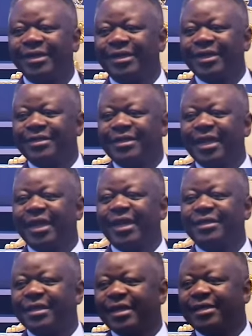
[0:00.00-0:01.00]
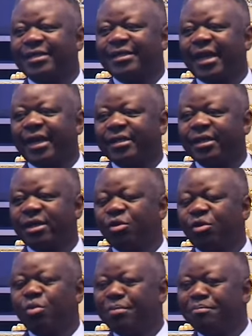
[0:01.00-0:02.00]
These days in the church,
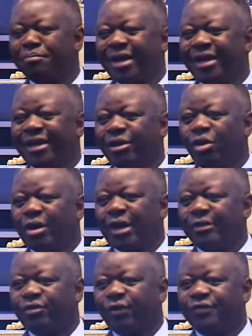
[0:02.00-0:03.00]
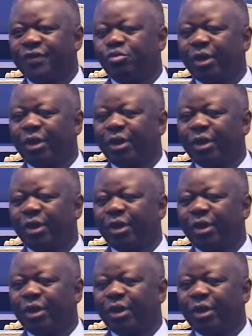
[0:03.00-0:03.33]
we mingle all kinds of things.